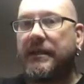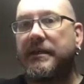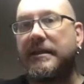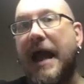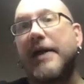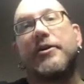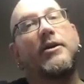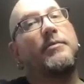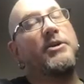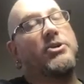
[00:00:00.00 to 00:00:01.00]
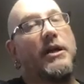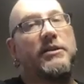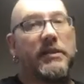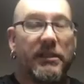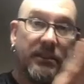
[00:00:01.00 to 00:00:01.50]
now you're going to be
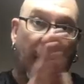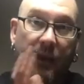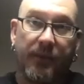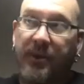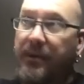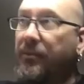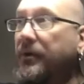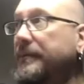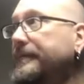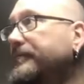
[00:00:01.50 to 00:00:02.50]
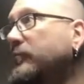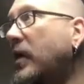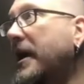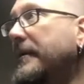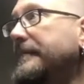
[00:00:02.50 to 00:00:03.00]
judged against other people,
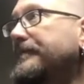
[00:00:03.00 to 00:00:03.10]
right?